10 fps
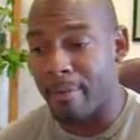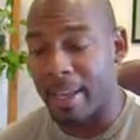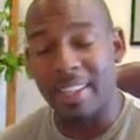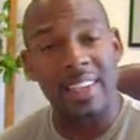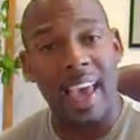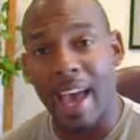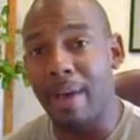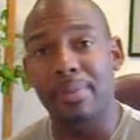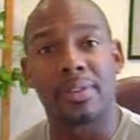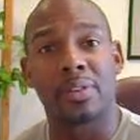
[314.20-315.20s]
It's
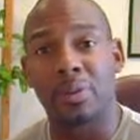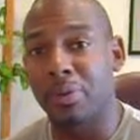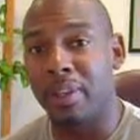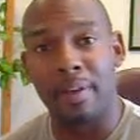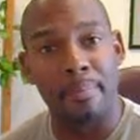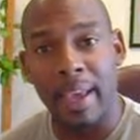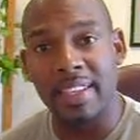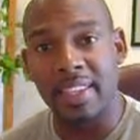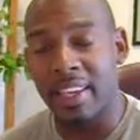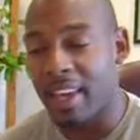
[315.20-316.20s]
absolutely
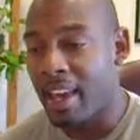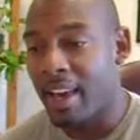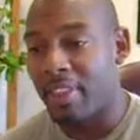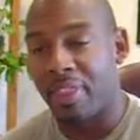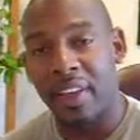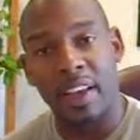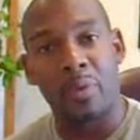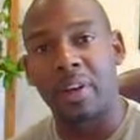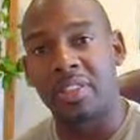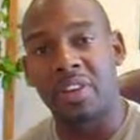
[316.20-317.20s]
amazing. The thing I
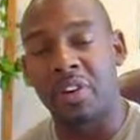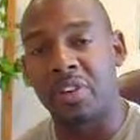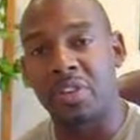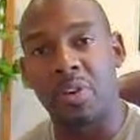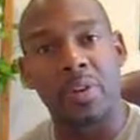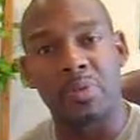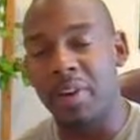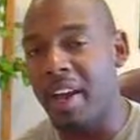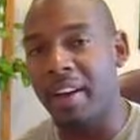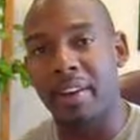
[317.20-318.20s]
want to tell you too is
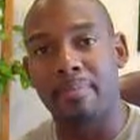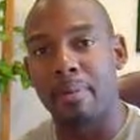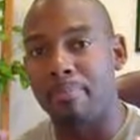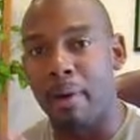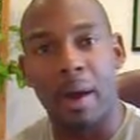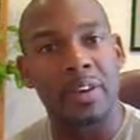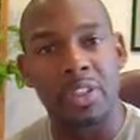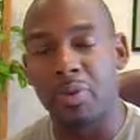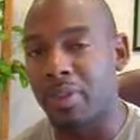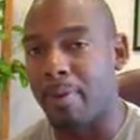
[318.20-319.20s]
we're not going to bombard
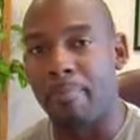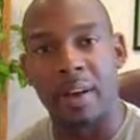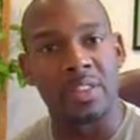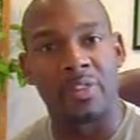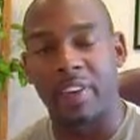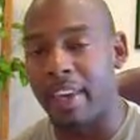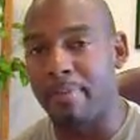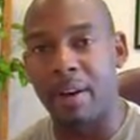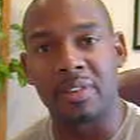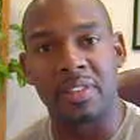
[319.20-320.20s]
you with a bunch of
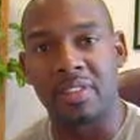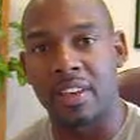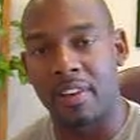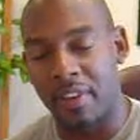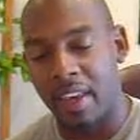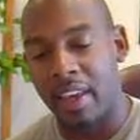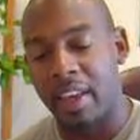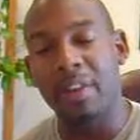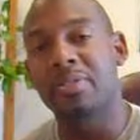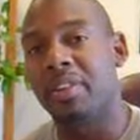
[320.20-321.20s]
emails and stuff.
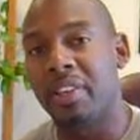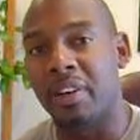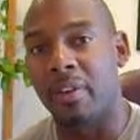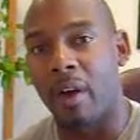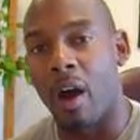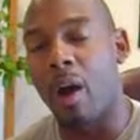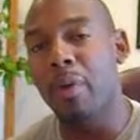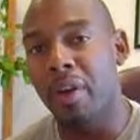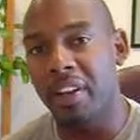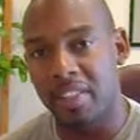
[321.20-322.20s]
Here's the deal. All
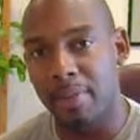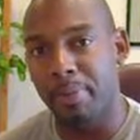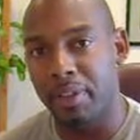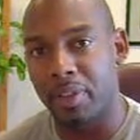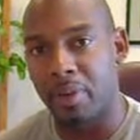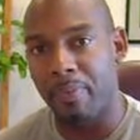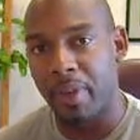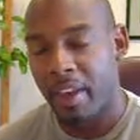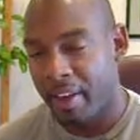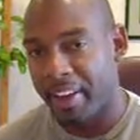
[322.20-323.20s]
we're going to simply do
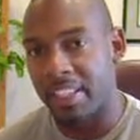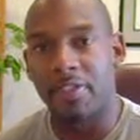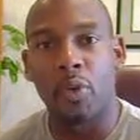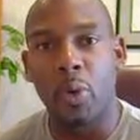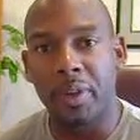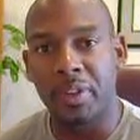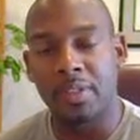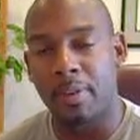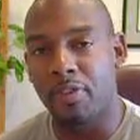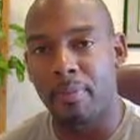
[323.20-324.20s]
is forward you
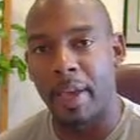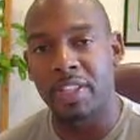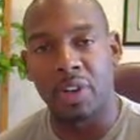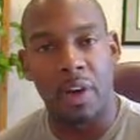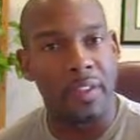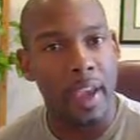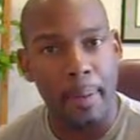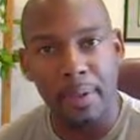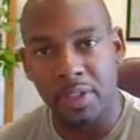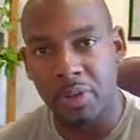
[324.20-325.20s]
some information on the
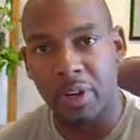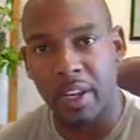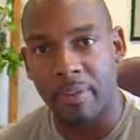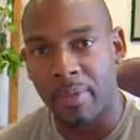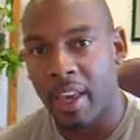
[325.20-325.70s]
opportunity.